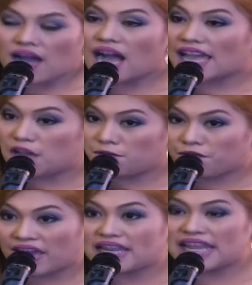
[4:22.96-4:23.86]
I am
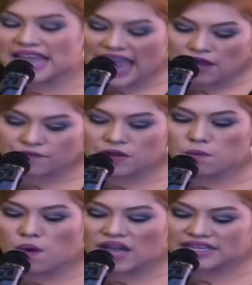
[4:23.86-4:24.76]
failing
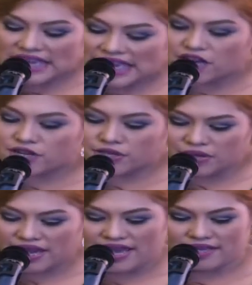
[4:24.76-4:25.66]
everyone here
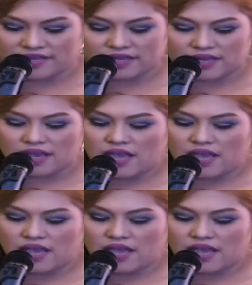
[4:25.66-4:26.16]
tonight.